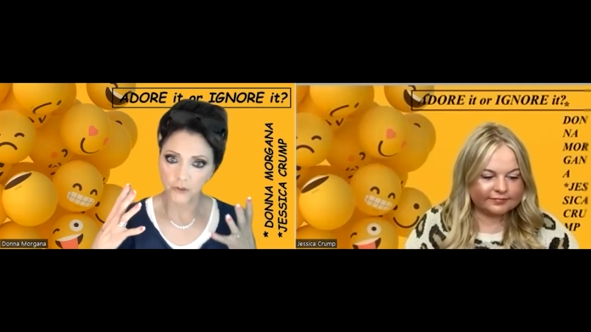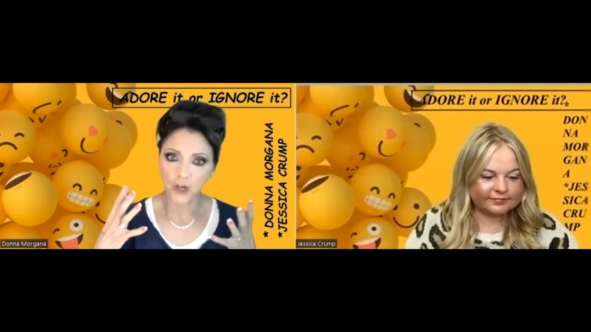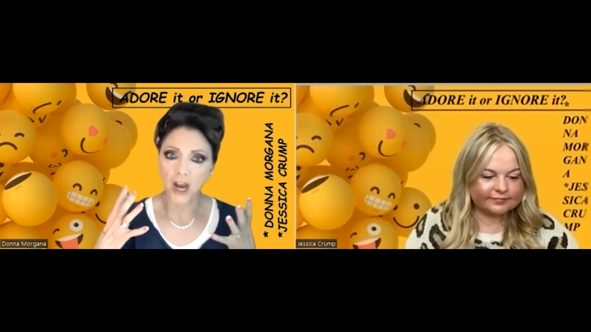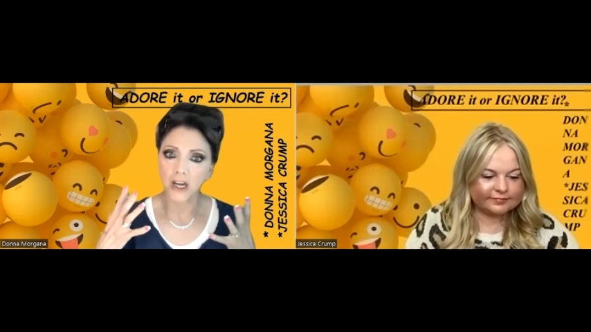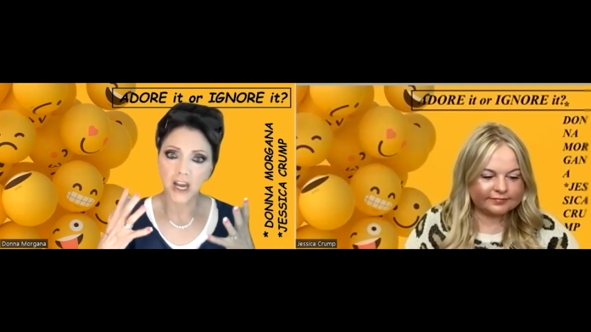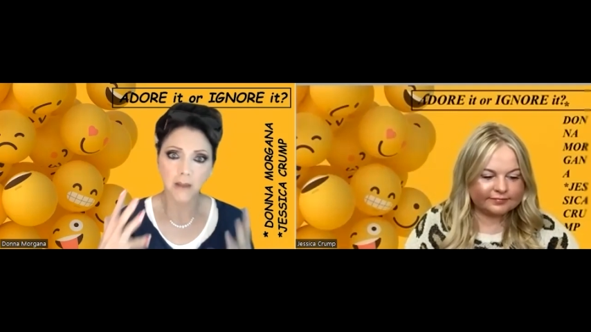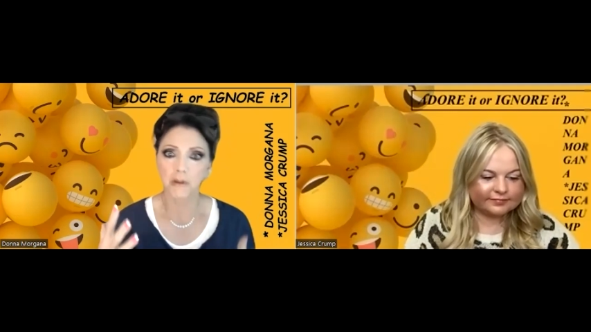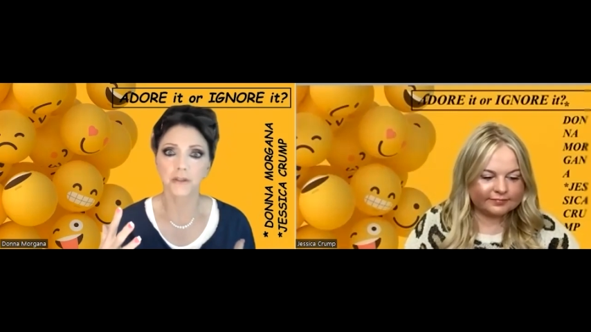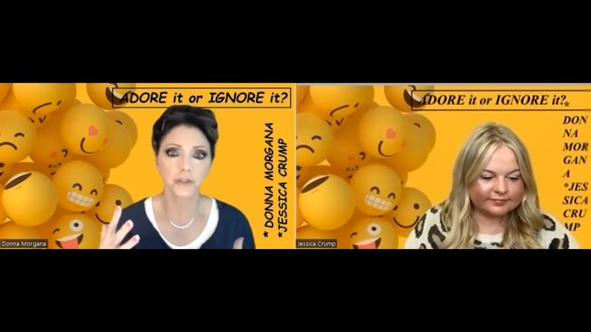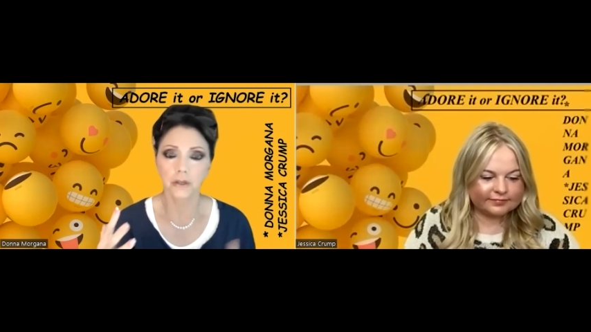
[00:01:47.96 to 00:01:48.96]

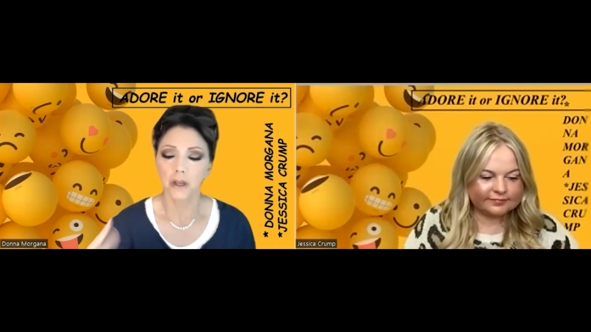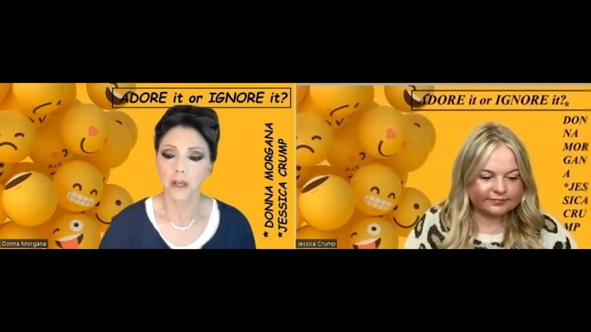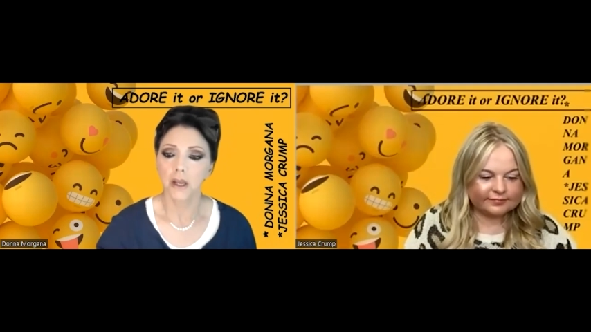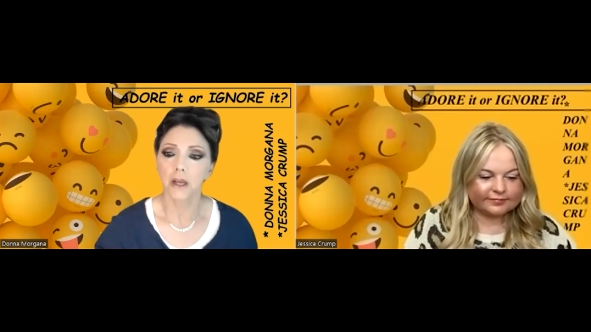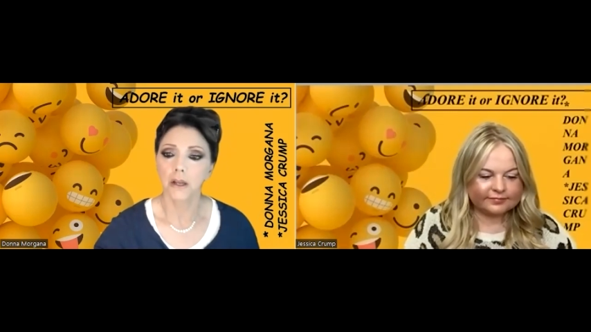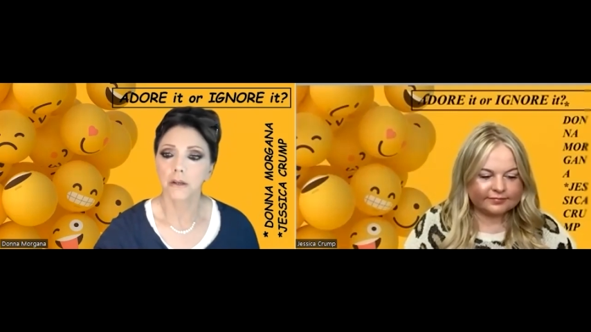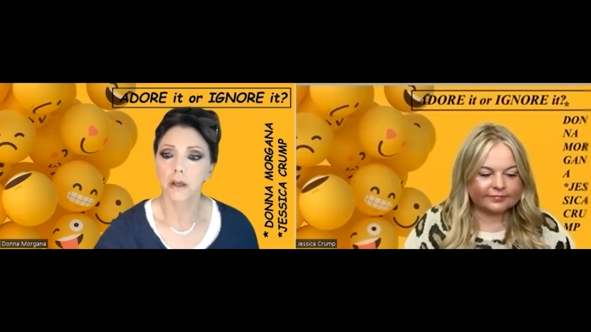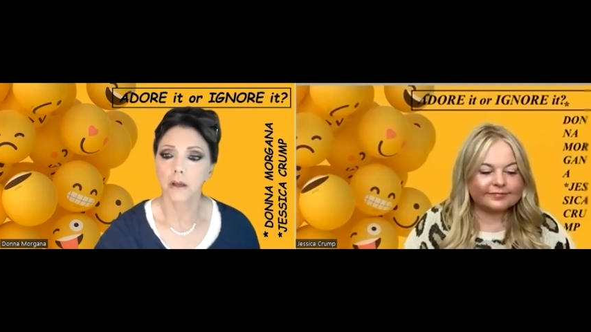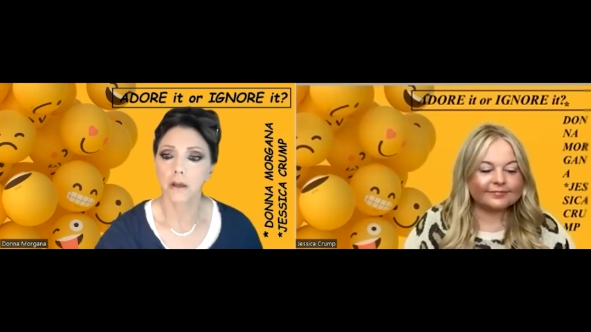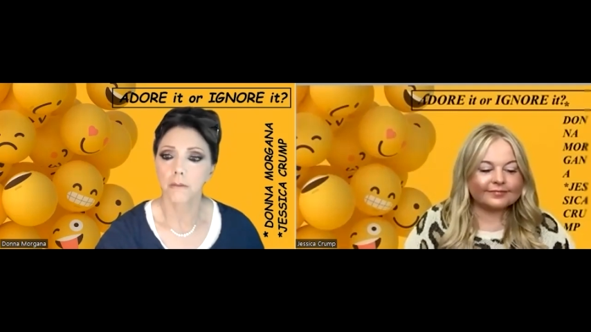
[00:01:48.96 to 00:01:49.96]
Speaker 1: ginamous, And
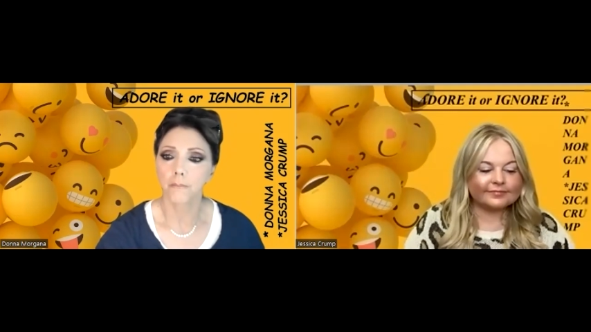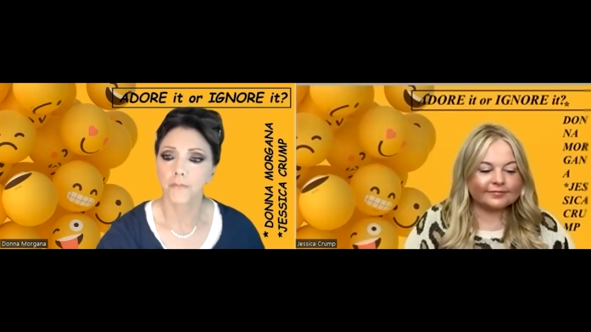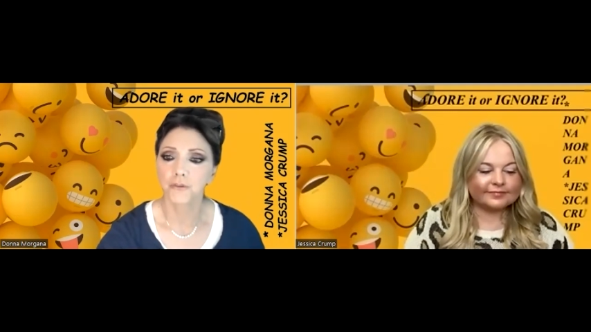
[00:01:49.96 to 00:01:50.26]
uh,